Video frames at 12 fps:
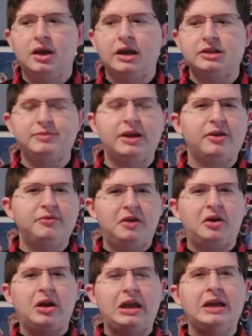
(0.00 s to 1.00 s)
It's been a
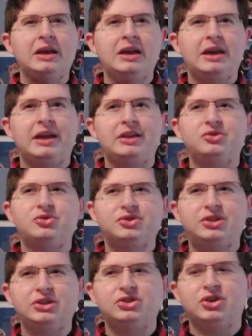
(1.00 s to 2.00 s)
very
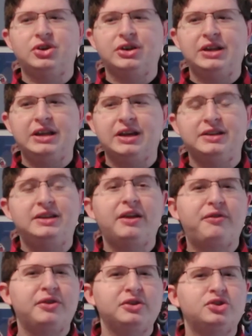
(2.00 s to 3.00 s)
interesting journey, a
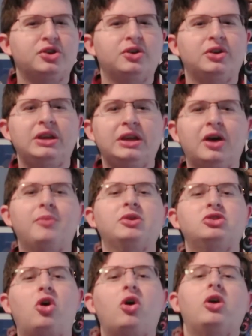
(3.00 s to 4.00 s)
different journey, a
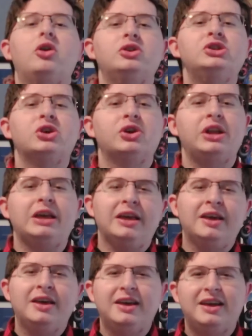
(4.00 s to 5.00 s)
much harder journey
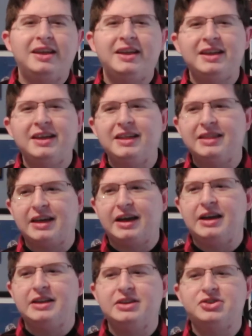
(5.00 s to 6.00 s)
than
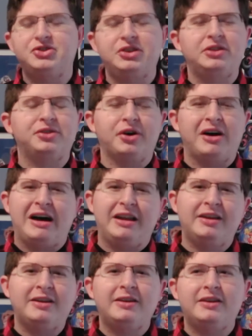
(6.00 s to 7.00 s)
I initially thought.
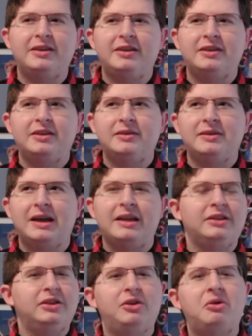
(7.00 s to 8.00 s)

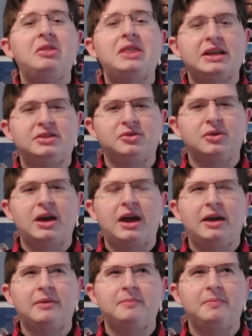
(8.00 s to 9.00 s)
And you know what? That's okay.